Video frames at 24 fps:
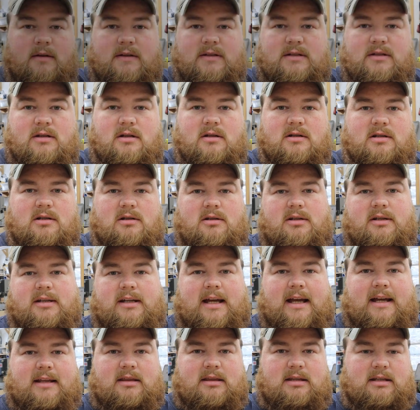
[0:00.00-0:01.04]
So there's a look
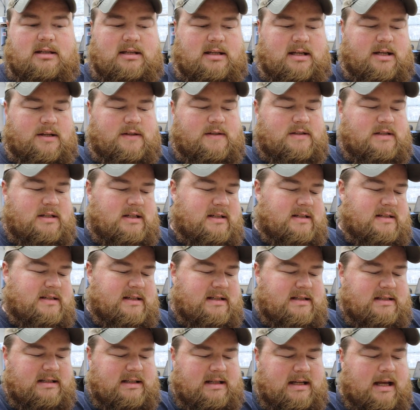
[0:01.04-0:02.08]
at the
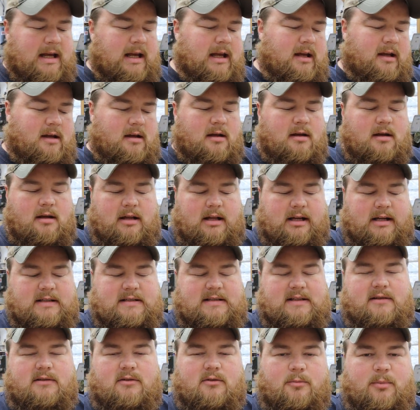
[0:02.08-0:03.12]
LC60A. Like I
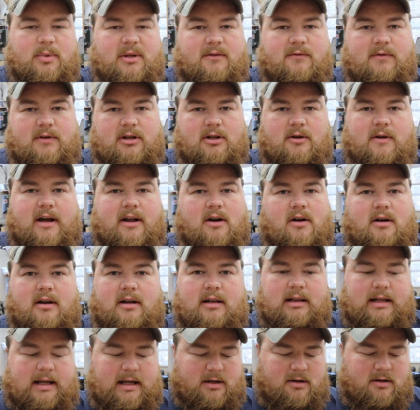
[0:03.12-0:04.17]
said, there will be a video out on
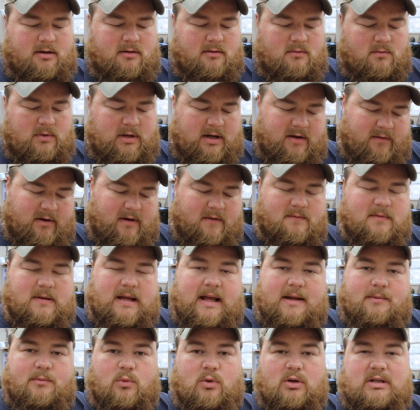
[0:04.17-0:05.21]
it later whenever I've
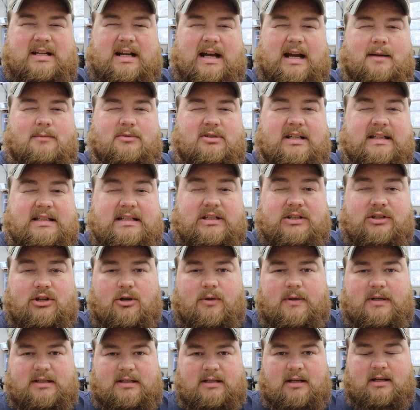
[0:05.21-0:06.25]
had more time to get to
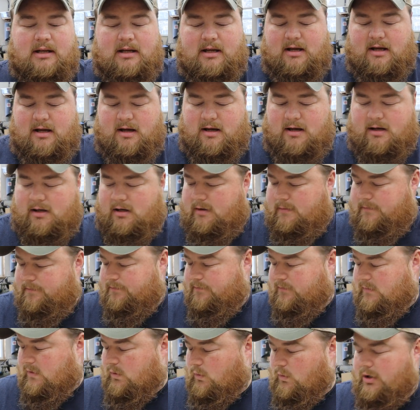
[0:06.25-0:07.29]
know it.
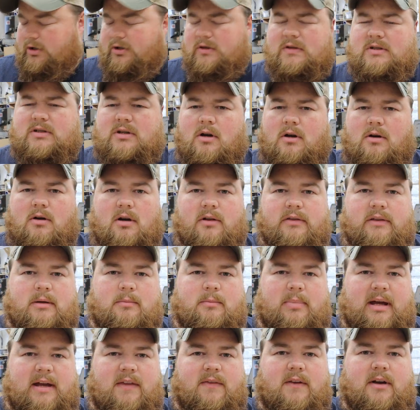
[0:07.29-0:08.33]
Um, what you saw on the
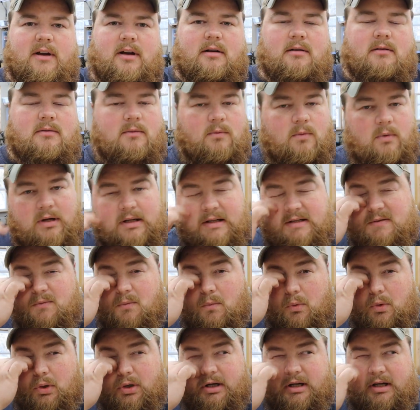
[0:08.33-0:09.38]
bed there was
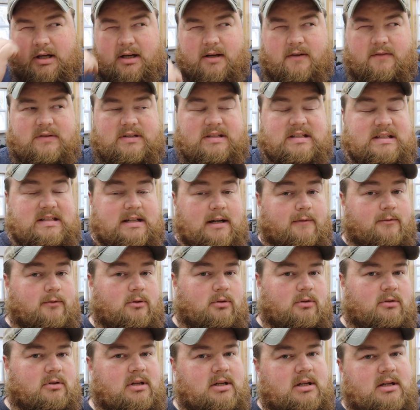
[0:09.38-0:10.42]
one of
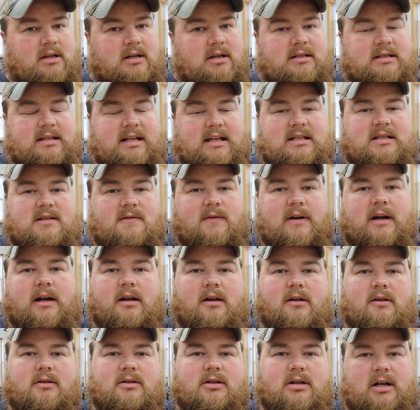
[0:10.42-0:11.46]
several test
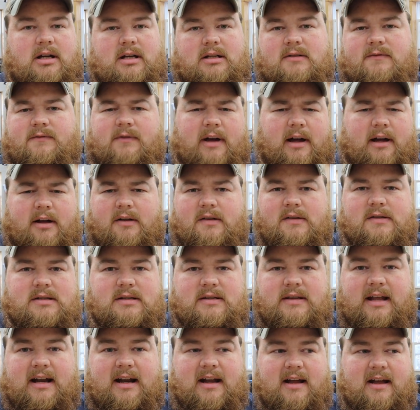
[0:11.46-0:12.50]
file, cut
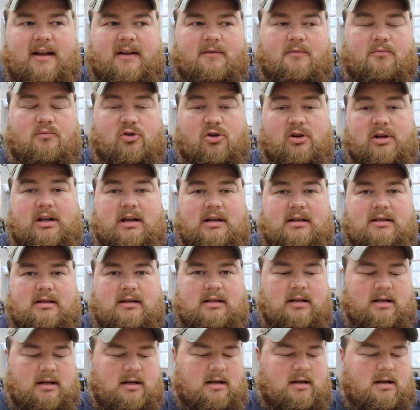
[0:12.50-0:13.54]
files that I've
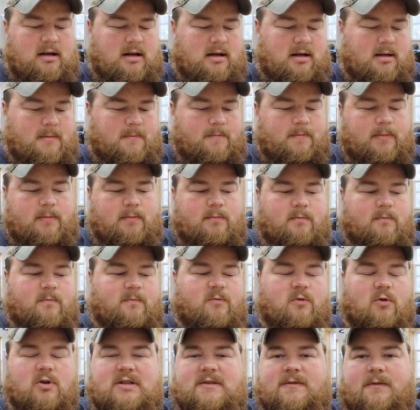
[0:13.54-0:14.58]
created. Um,
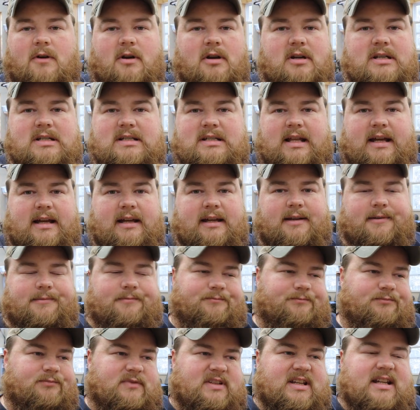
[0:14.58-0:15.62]
for as far as like
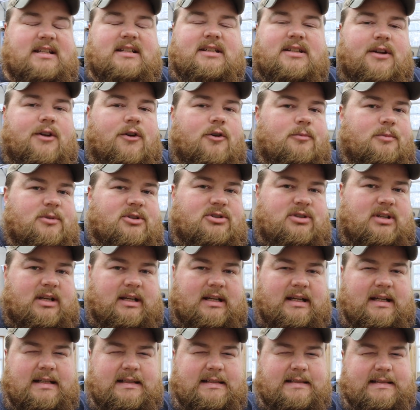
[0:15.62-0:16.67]
getting to know a
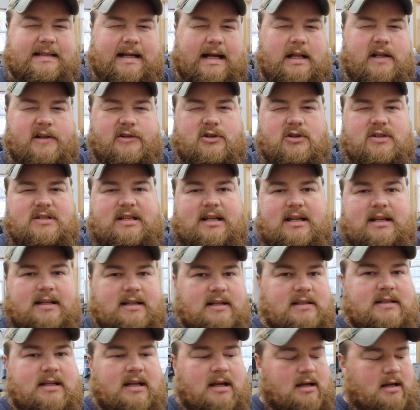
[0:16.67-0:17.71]
machine, getting to dial in your
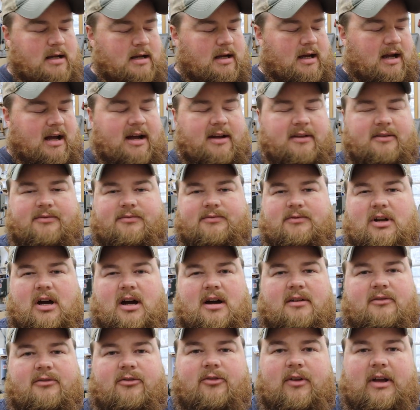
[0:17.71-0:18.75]
settings, I've
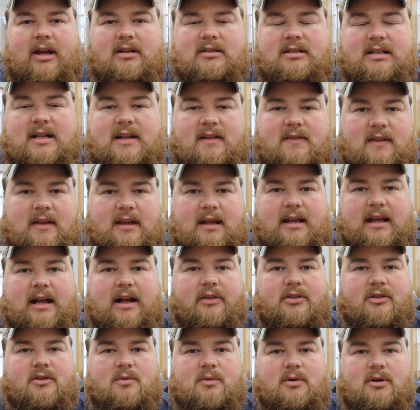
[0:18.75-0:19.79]
not found anything
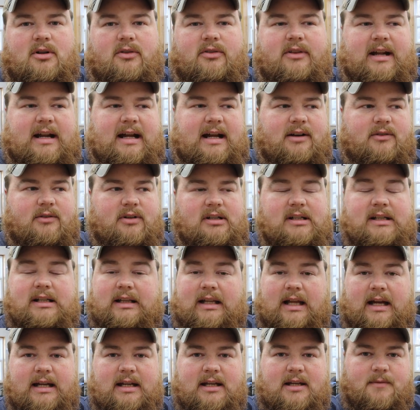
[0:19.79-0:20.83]
out in the world that I really
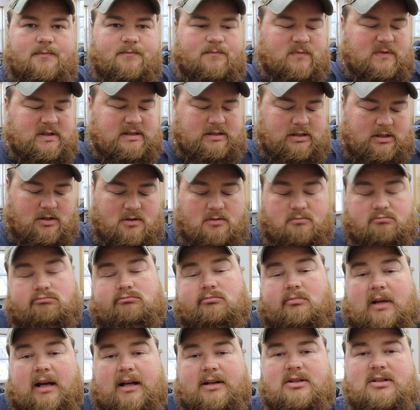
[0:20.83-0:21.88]
like, so
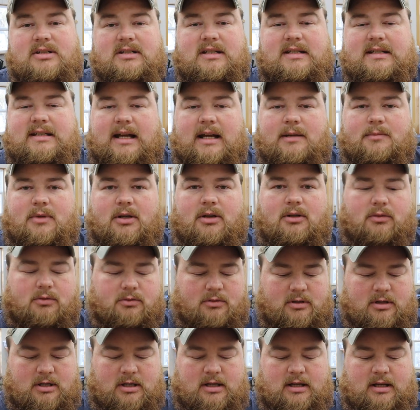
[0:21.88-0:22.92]
I just designed my own.